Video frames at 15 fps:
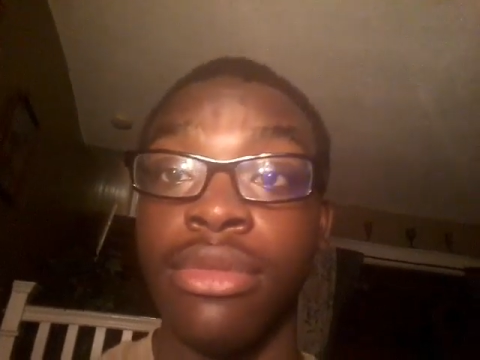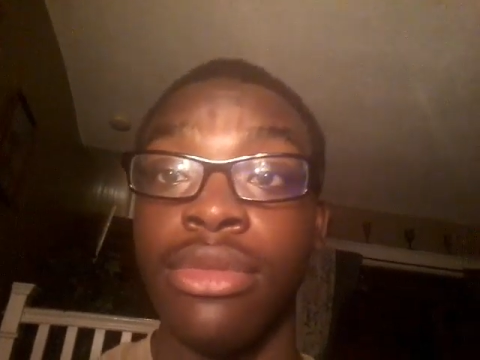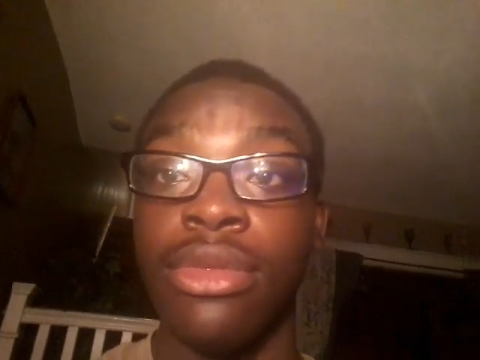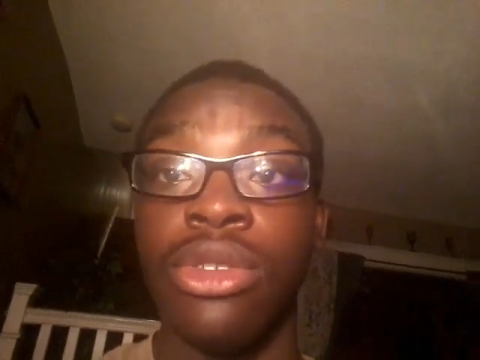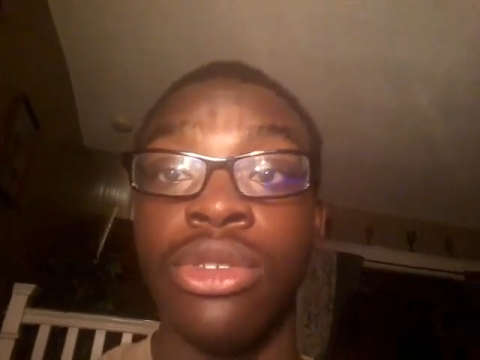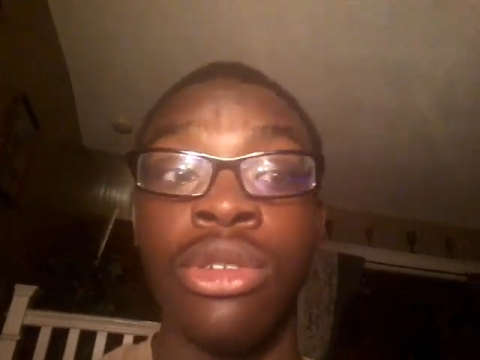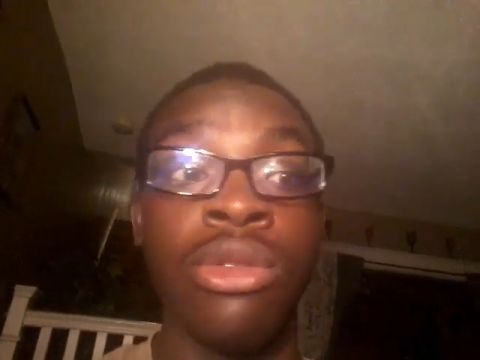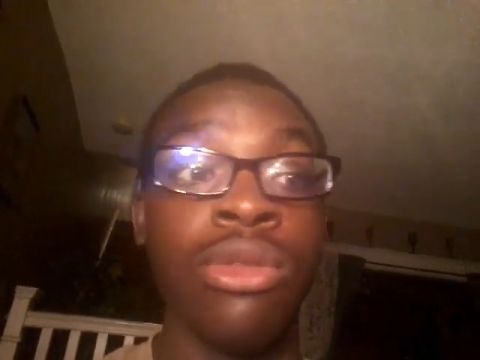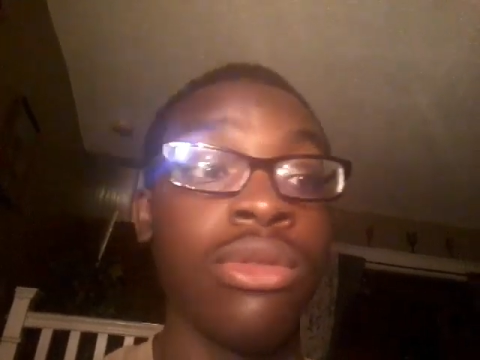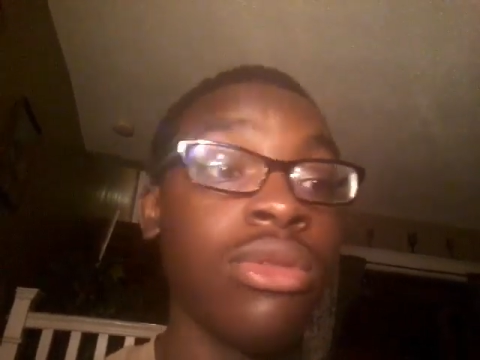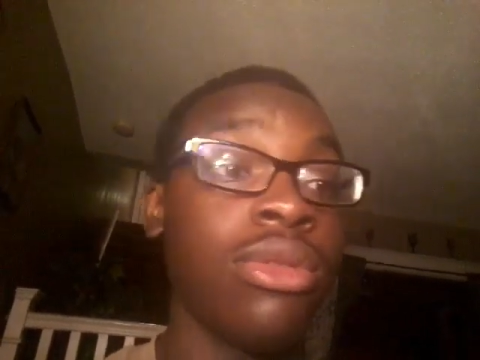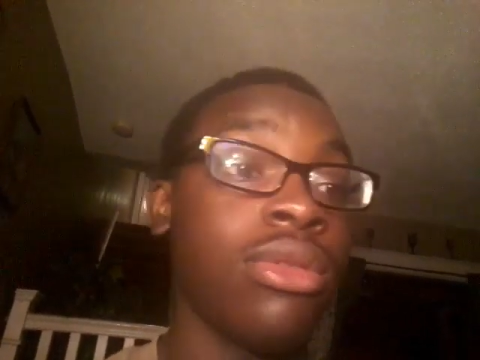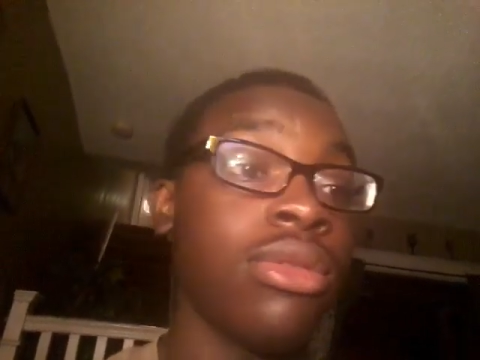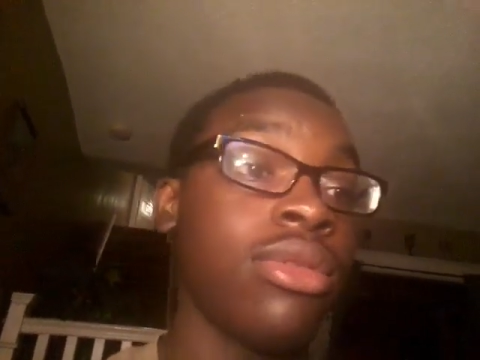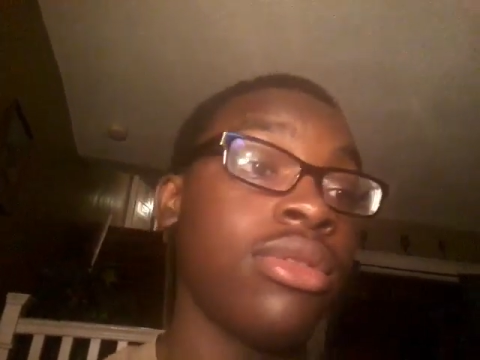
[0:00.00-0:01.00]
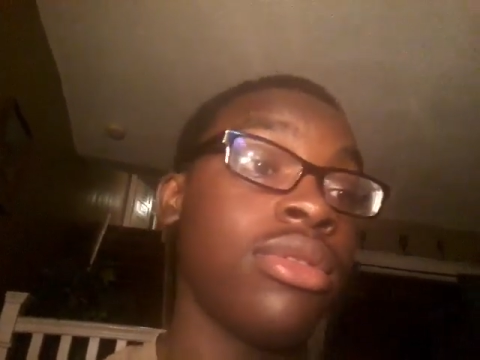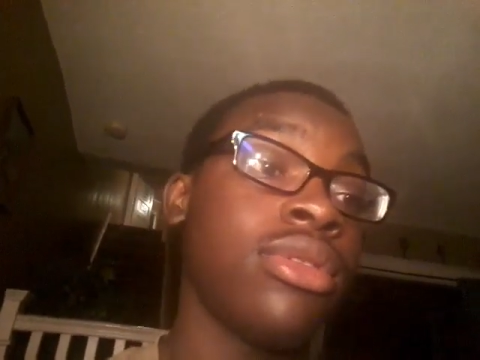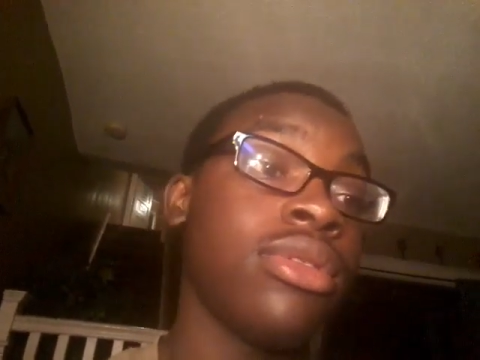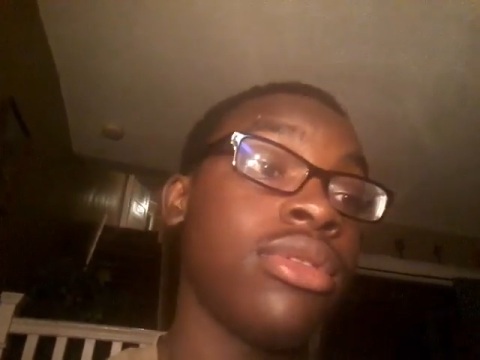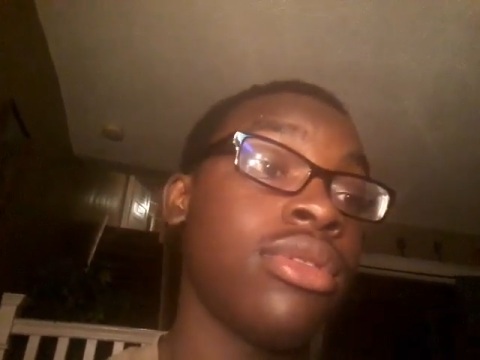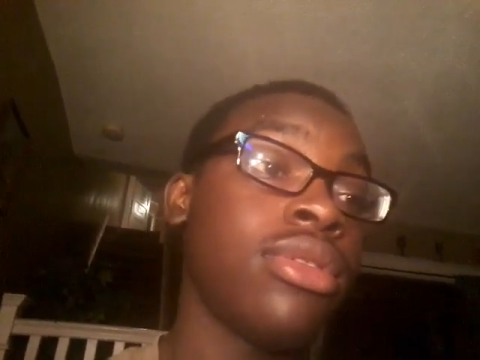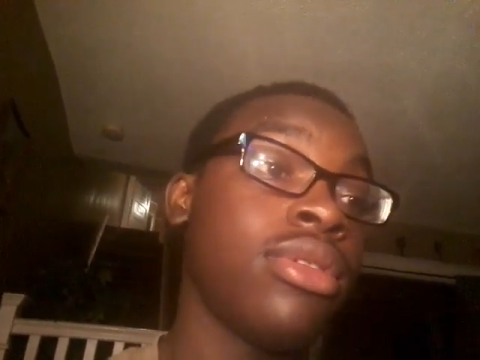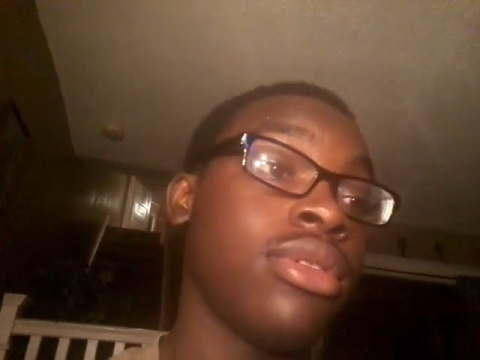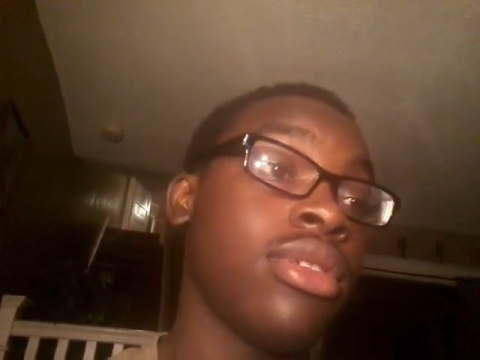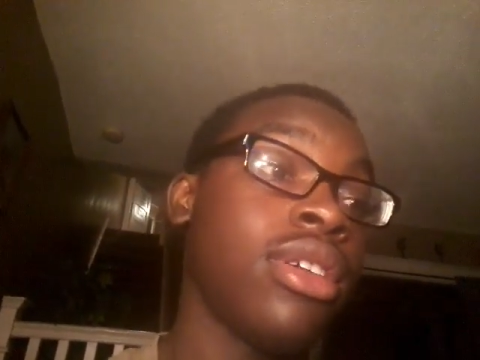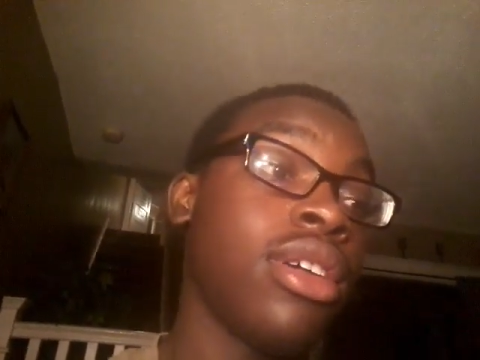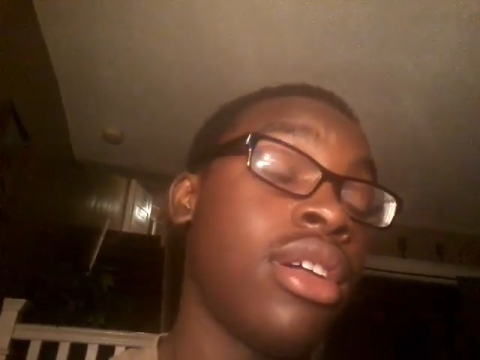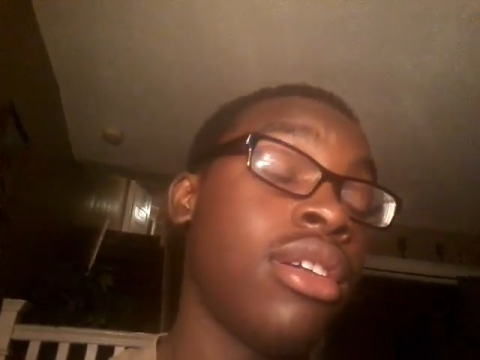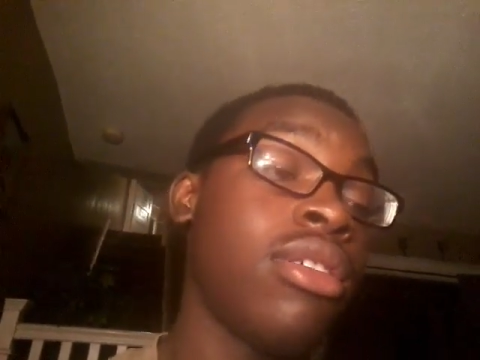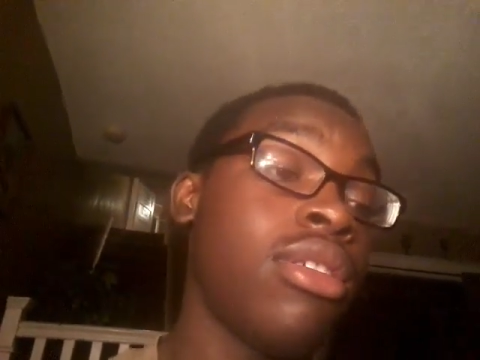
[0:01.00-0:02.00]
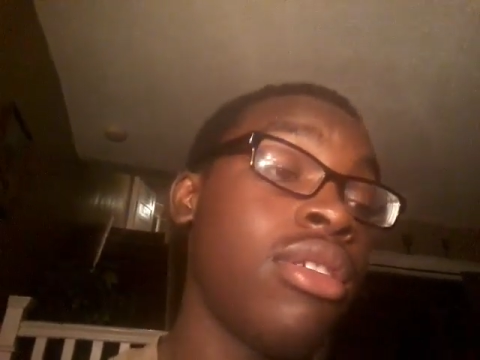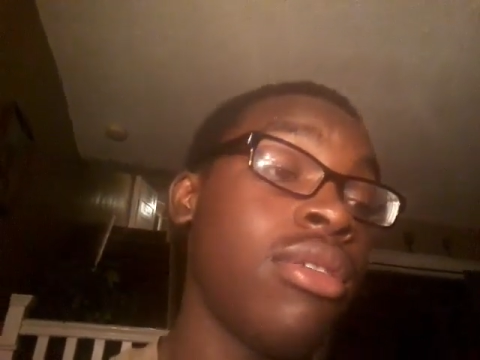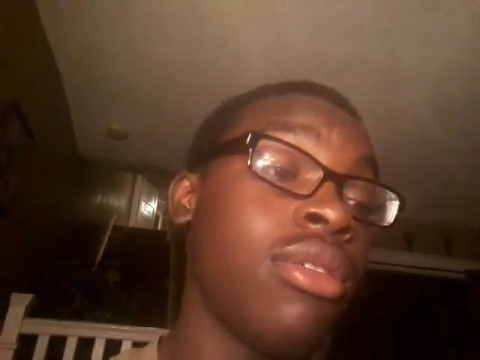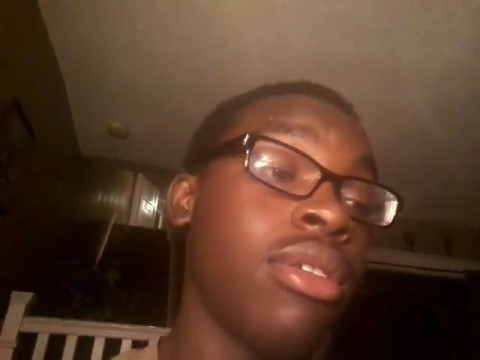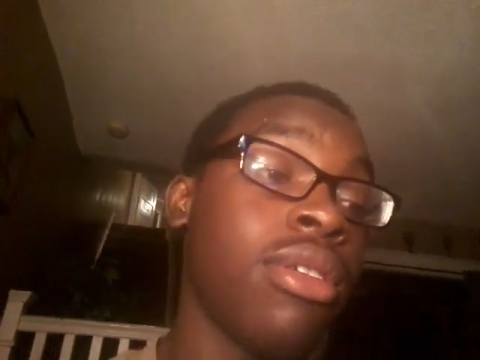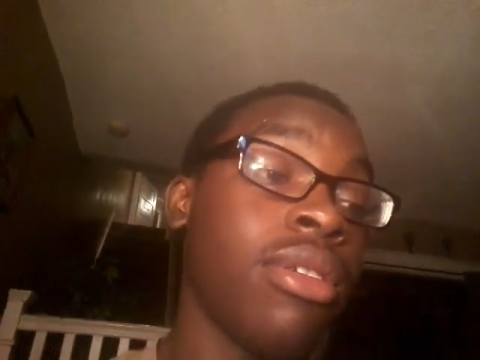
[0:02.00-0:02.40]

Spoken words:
So I don't know,